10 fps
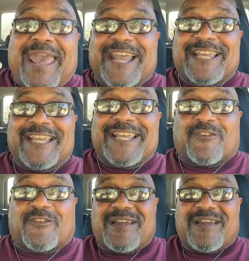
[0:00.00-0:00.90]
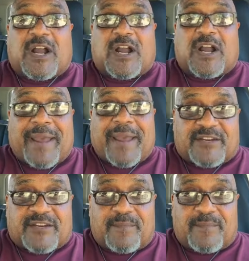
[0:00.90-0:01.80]
Jennifer, welcome back,
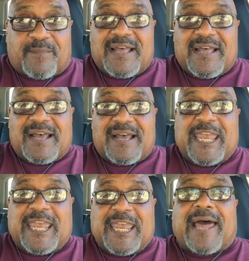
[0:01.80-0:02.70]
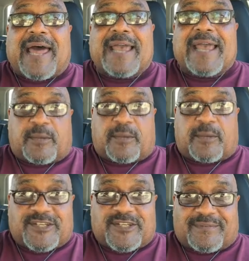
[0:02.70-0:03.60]
Jennifer. Keep the lines of
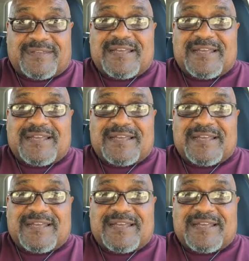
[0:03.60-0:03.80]
communication.